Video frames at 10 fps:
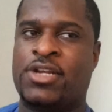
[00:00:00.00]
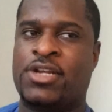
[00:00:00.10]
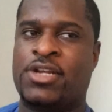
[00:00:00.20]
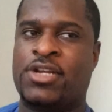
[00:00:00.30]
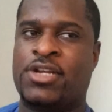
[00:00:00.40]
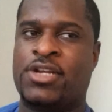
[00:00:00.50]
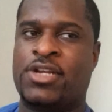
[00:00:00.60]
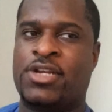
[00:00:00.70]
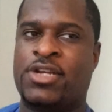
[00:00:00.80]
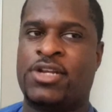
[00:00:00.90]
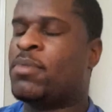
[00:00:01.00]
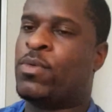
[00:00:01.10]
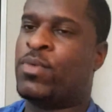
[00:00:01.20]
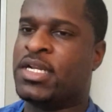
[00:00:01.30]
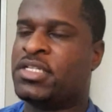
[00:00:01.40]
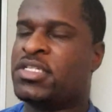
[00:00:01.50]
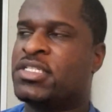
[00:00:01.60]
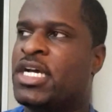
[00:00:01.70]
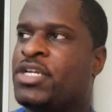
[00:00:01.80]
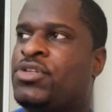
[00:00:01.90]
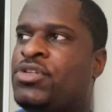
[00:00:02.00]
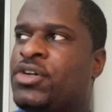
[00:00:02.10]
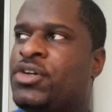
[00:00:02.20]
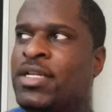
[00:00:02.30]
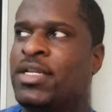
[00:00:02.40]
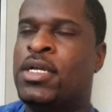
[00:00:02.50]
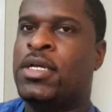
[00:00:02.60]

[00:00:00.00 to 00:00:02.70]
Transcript: yeah, if you want to talk about winning, this is how you do it.